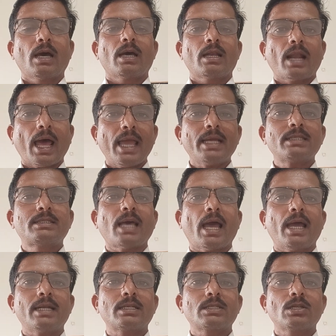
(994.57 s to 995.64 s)
Like
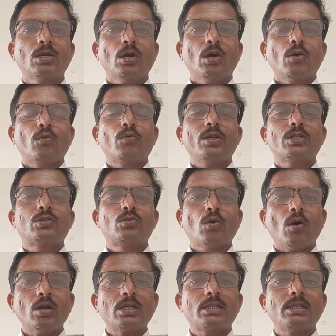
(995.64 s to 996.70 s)
that, we
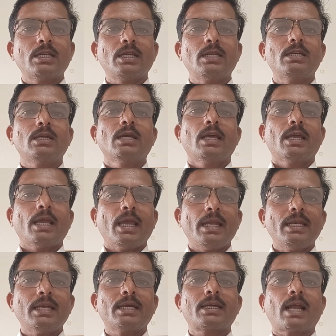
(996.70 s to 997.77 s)
don't need
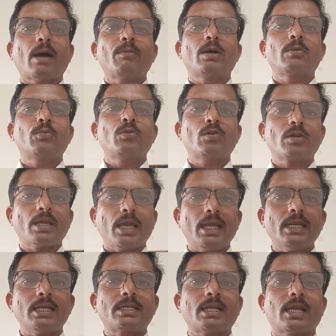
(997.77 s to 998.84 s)
any grammar book,
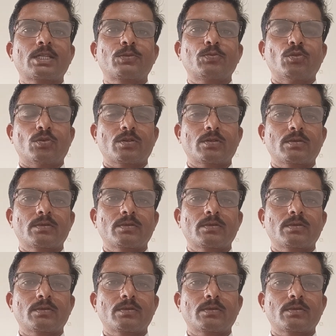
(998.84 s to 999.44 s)
any textbook.